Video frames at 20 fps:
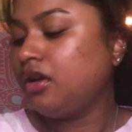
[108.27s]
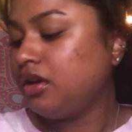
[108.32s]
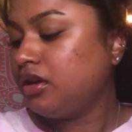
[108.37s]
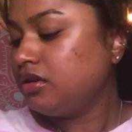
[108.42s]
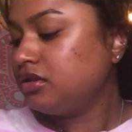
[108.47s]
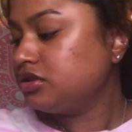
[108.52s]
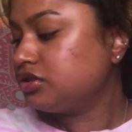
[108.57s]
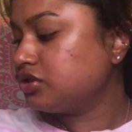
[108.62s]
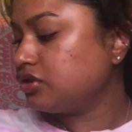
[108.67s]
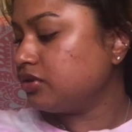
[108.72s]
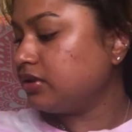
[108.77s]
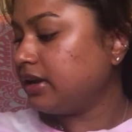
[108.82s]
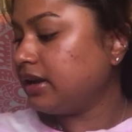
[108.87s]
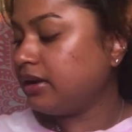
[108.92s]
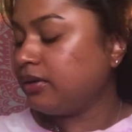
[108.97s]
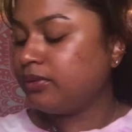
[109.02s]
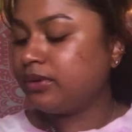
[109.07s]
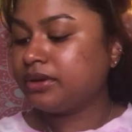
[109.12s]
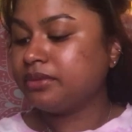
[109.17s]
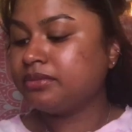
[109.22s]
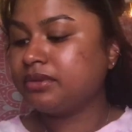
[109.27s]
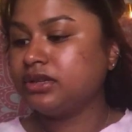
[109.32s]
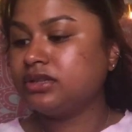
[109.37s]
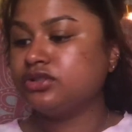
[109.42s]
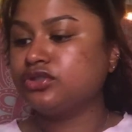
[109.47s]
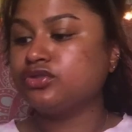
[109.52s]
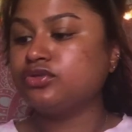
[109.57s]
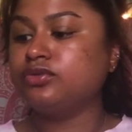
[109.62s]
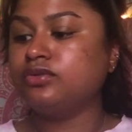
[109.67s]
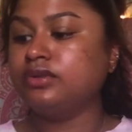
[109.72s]
So now what I'm going to
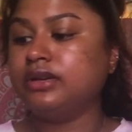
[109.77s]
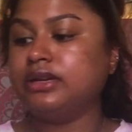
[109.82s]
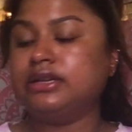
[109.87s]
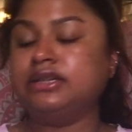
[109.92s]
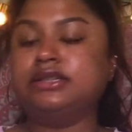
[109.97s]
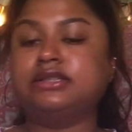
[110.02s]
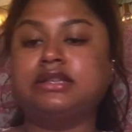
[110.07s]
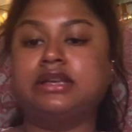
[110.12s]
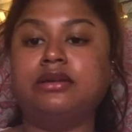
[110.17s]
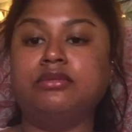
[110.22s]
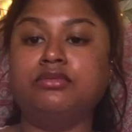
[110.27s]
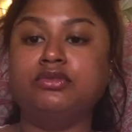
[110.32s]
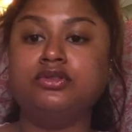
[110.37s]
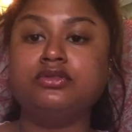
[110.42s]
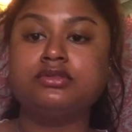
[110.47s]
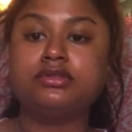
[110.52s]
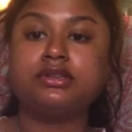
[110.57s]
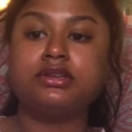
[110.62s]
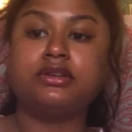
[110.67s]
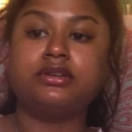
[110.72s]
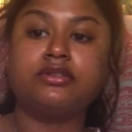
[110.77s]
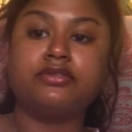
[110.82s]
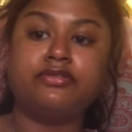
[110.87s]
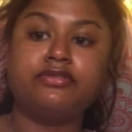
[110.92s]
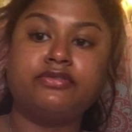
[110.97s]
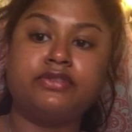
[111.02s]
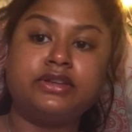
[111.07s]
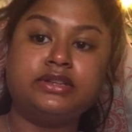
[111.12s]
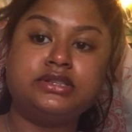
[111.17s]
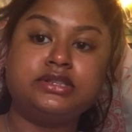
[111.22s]
do is I'm using
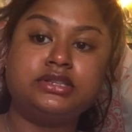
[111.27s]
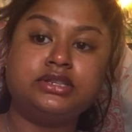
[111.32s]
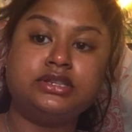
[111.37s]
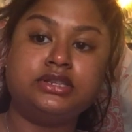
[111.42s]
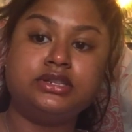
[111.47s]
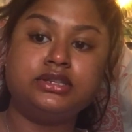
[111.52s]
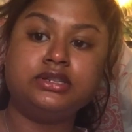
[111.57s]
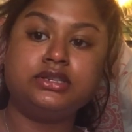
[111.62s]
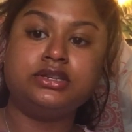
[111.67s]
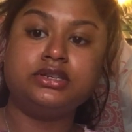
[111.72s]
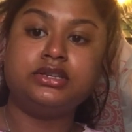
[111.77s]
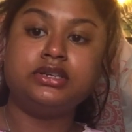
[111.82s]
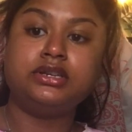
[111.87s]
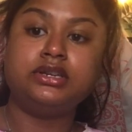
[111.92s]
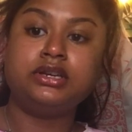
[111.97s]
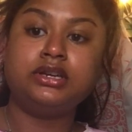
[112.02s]
Fenty